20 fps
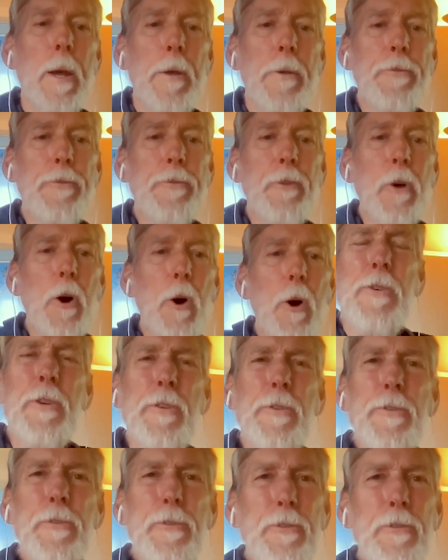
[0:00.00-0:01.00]
So
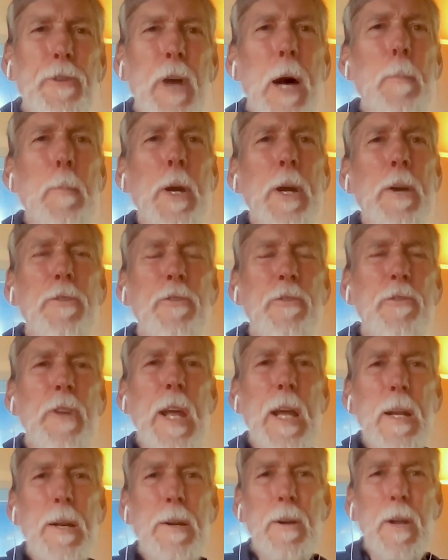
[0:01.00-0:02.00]
to some
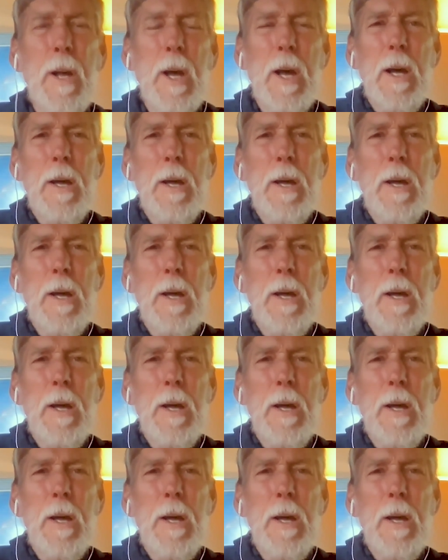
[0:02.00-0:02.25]
extent,